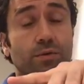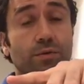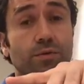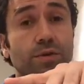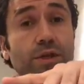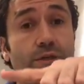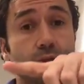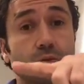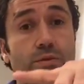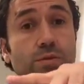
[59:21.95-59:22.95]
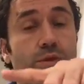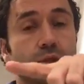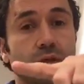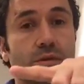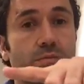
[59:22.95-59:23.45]
reuse
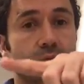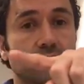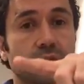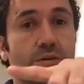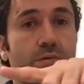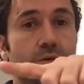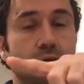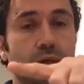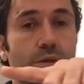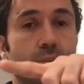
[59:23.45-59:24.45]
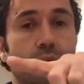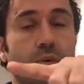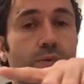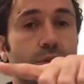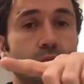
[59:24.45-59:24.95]
the materials and
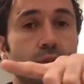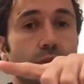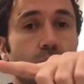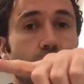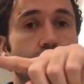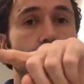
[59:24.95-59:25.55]
components and so on